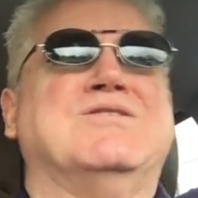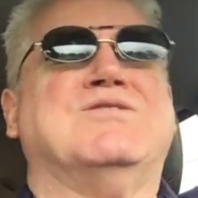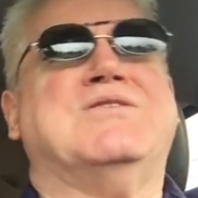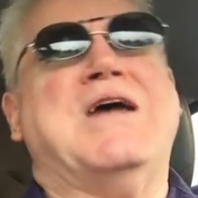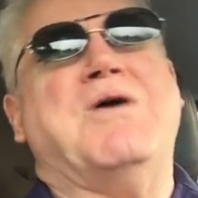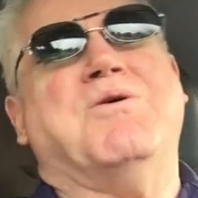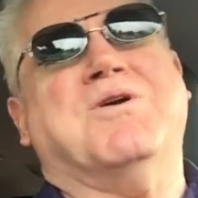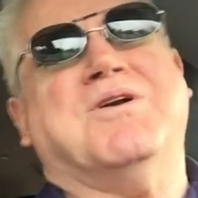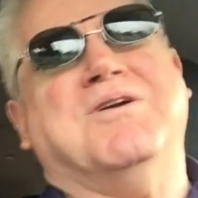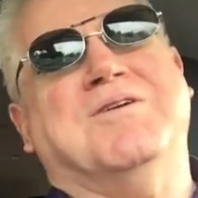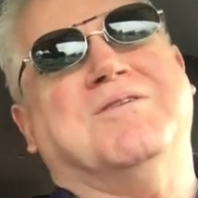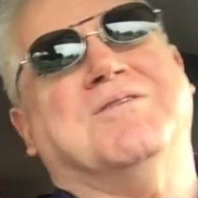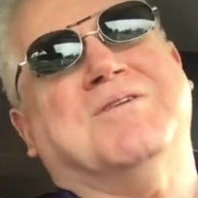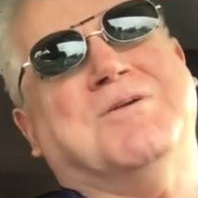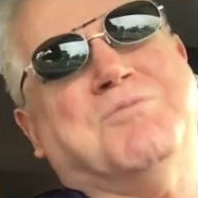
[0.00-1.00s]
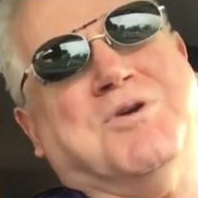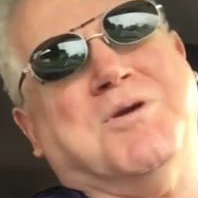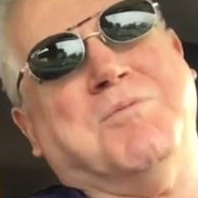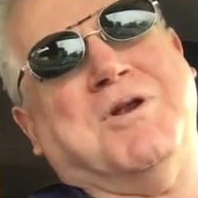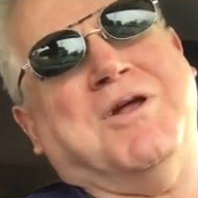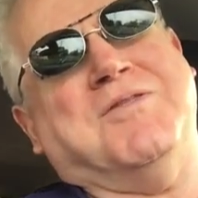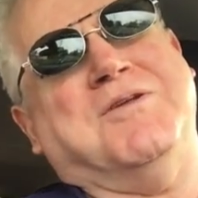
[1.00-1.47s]
so now we're, we're
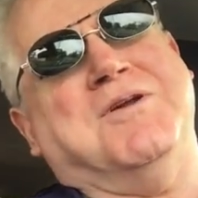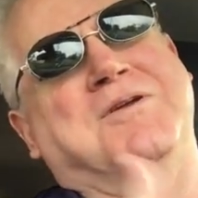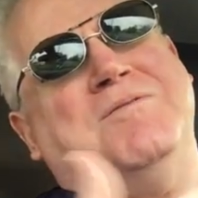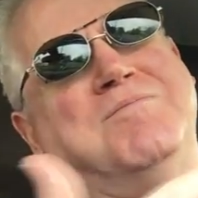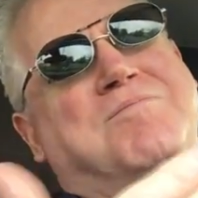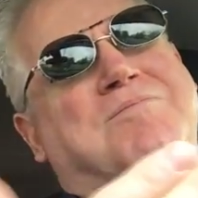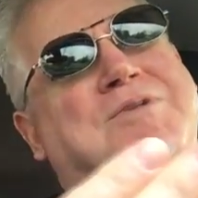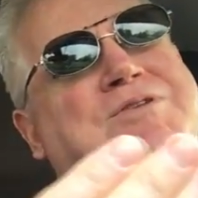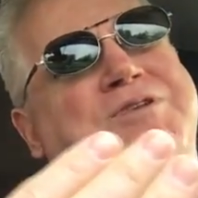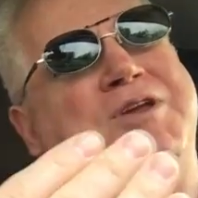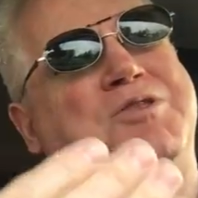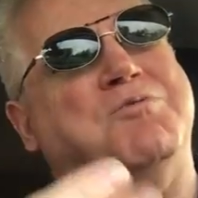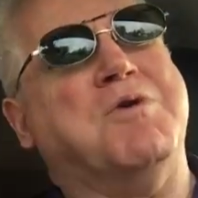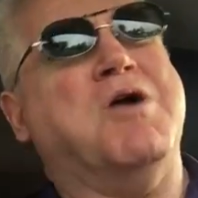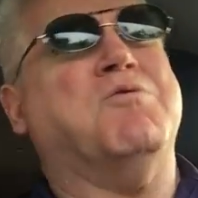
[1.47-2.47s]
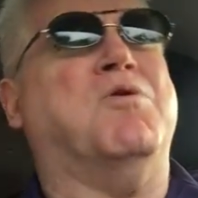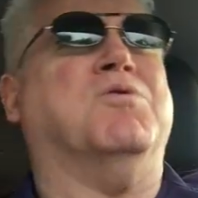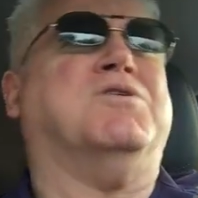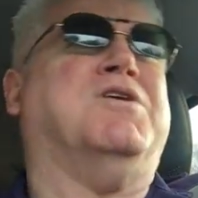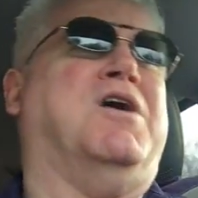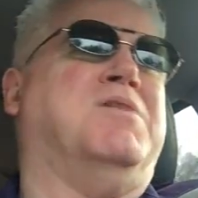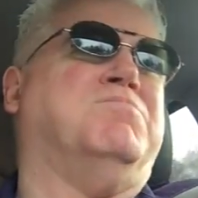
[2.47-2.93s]
coming on the again the railroad
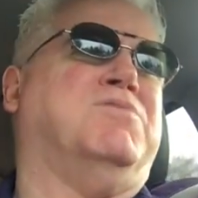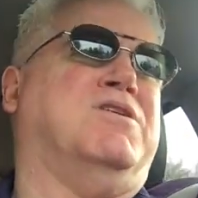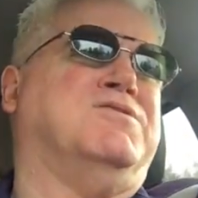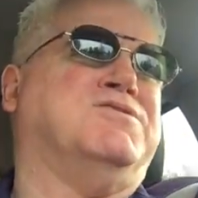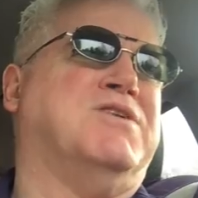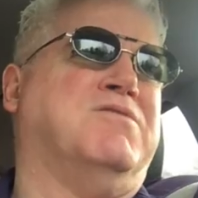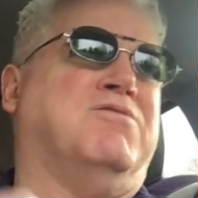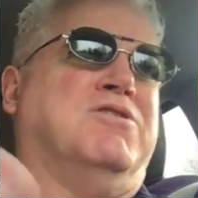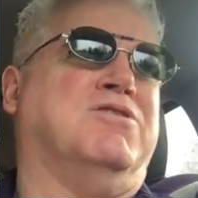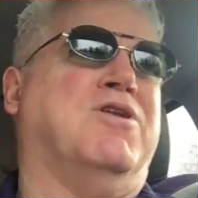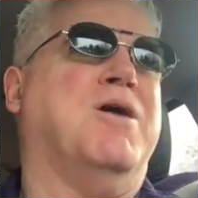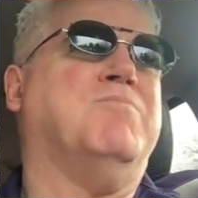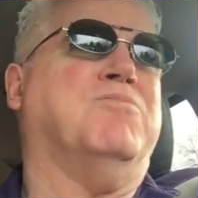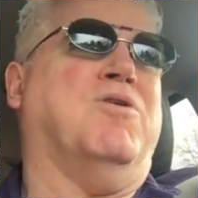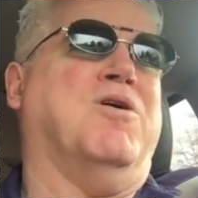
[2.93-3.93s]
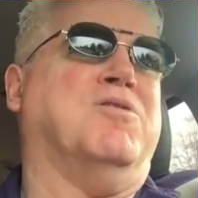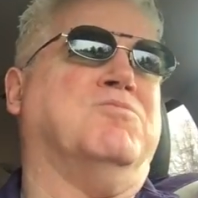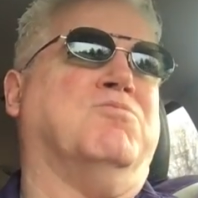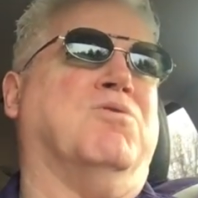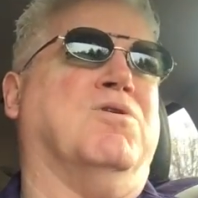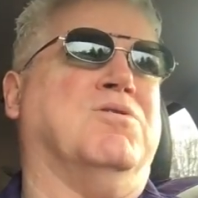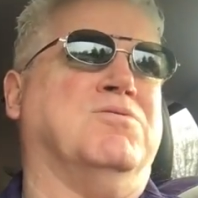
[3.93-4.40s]
cut, but instead of on Lombard,
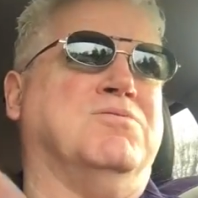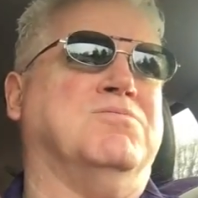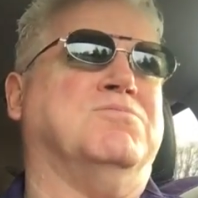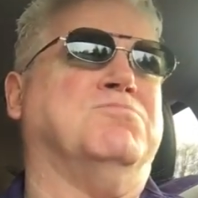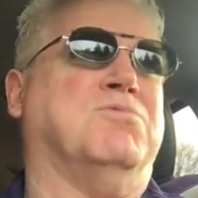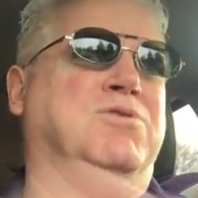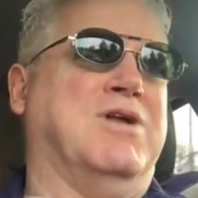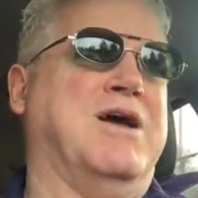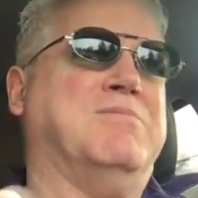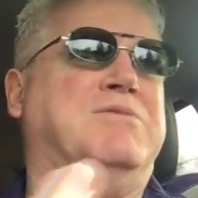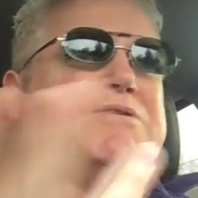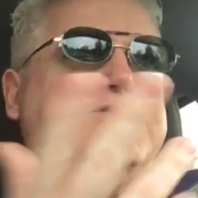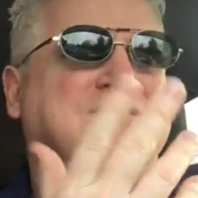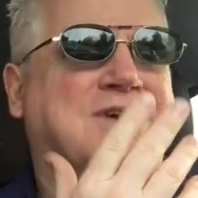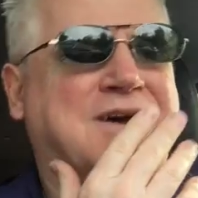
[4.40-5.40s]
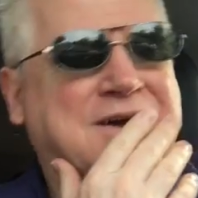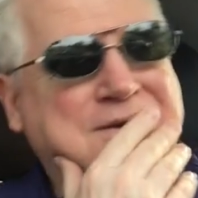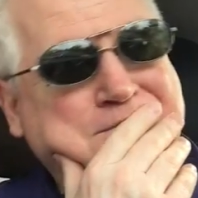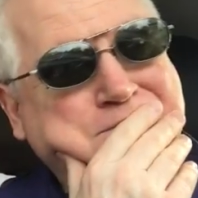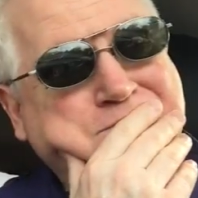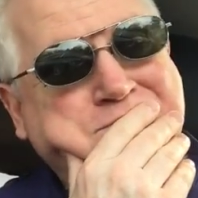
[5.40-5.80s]
we're on Willamette side.